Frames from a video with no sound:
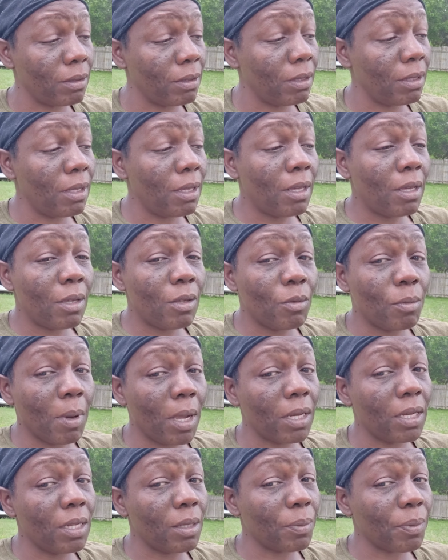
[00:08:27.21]
you
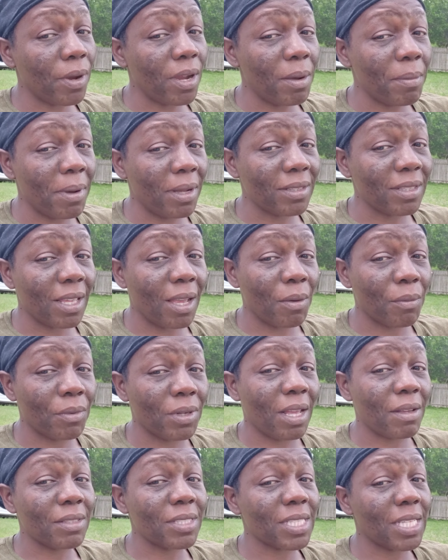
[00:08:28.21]
might need to pray about that
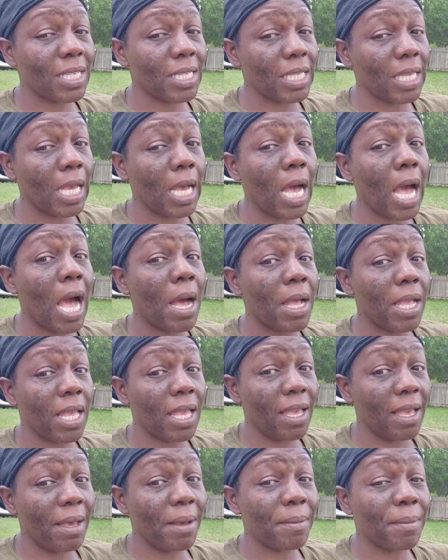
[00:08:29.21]
one." I was like, "Yeah, I
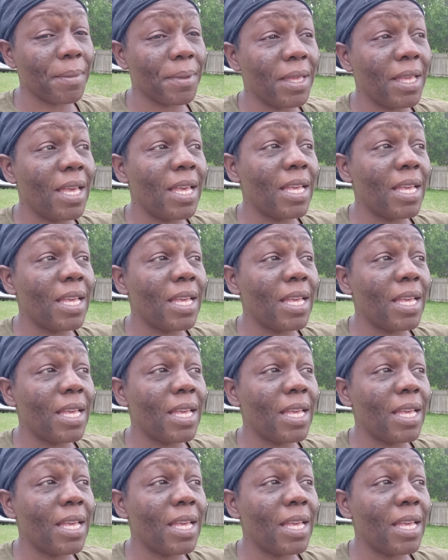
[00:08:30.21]
am."